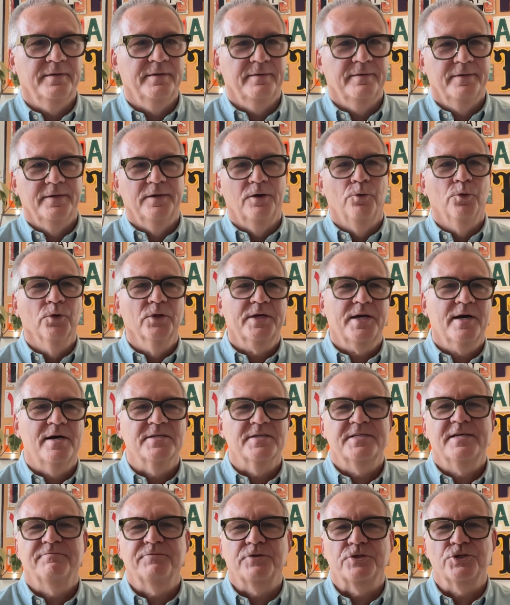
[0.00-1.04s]
You know, all the cars
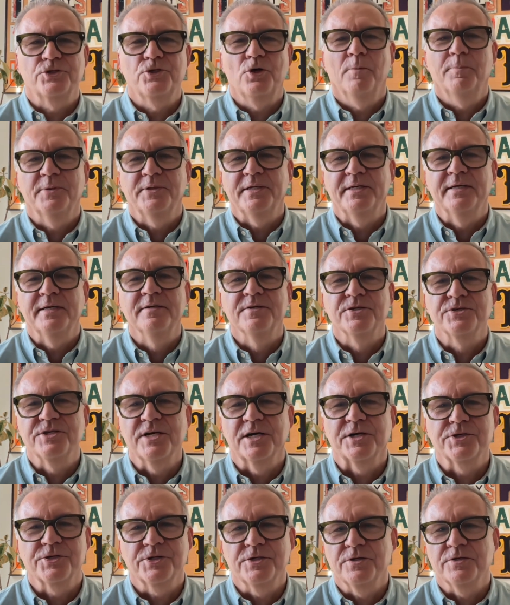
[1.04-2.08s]
have to stop at the
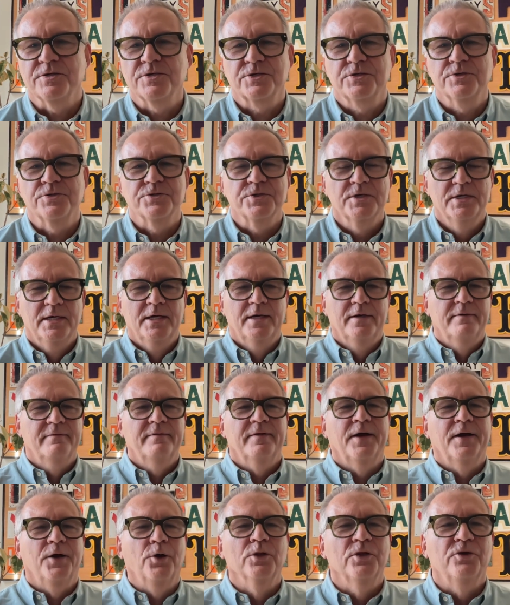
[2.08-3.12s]
intersections because they
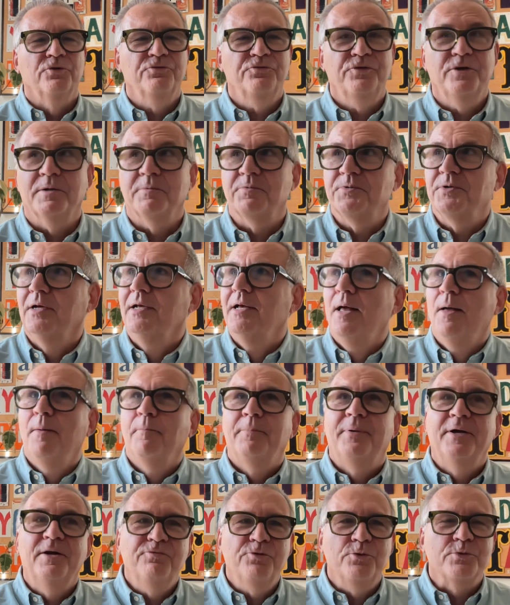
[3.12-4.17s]
all interfere. But
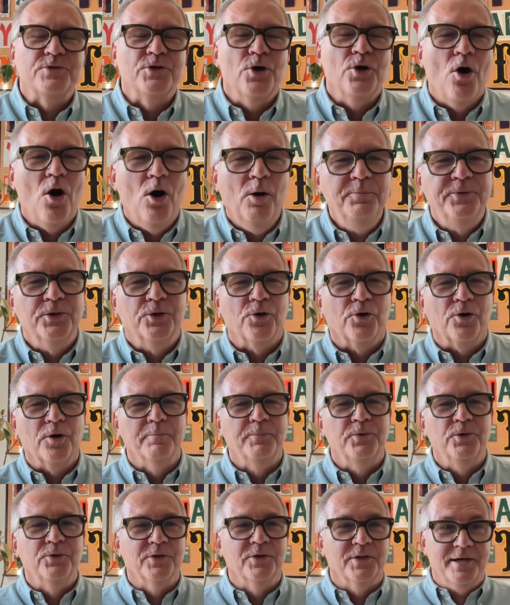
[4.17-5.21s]
if it was an optical
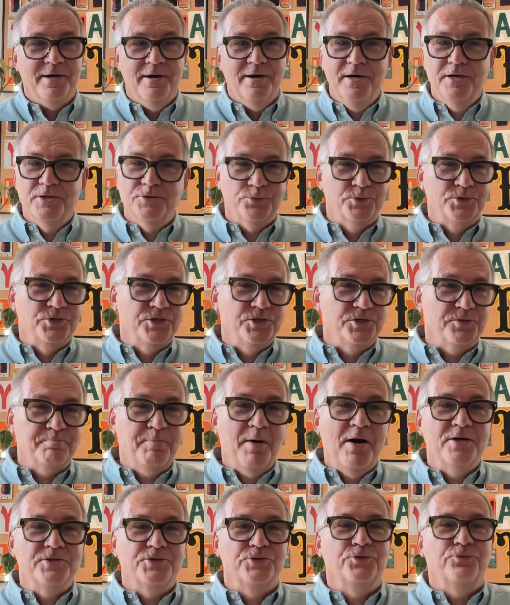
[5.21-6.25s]
computer, the cars would just
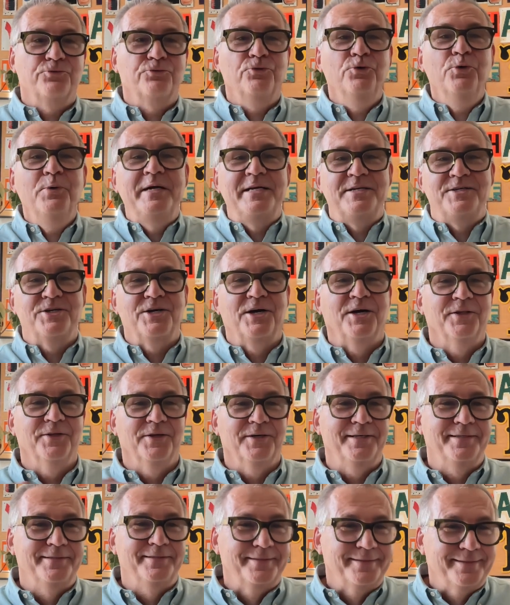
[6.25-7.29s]
pass through each other
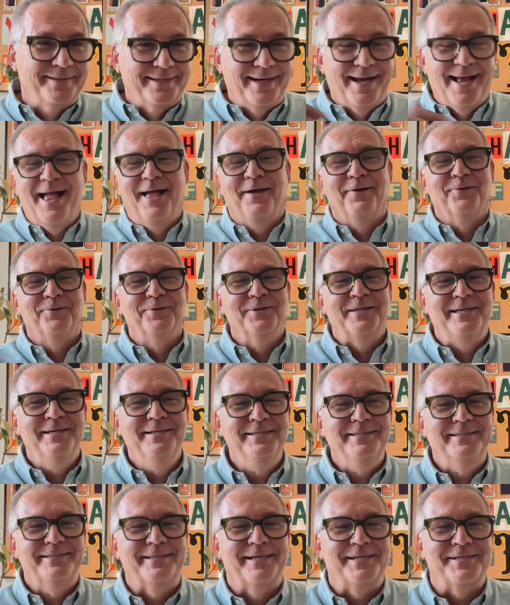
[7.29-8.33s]
at all the
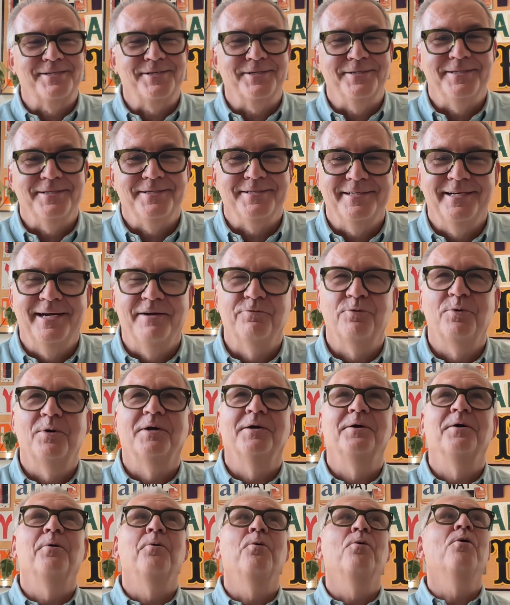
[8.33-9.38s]
intersections, and everyone would
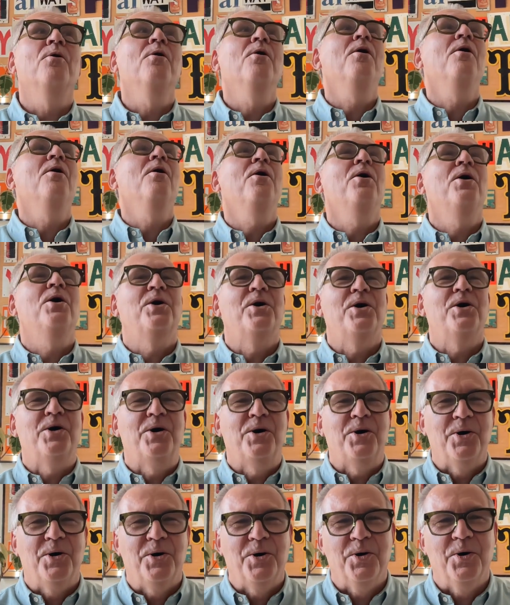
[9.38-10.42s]
go,
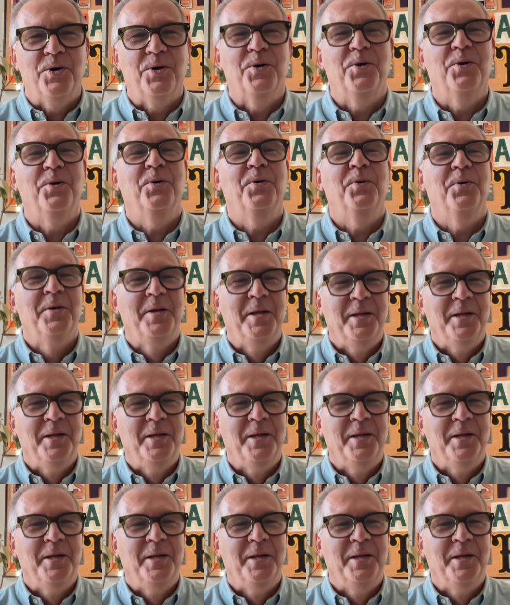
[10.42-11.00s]
"Whoa!"